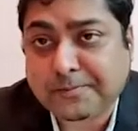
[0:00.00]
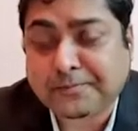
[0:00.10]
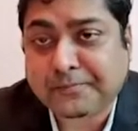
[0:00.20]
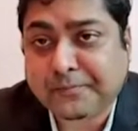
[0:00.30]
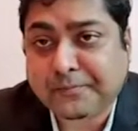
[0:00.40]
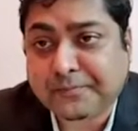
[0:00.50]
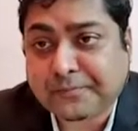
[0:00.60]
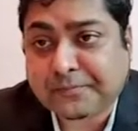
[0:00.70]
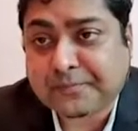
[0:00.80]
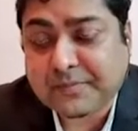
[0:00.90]

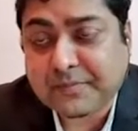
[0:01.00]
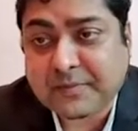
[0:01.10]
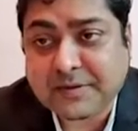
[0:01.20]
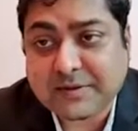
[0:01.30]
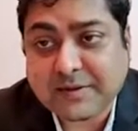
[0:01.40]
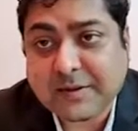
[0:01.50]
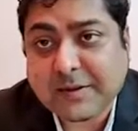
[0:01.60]
No one is speaking in this clip.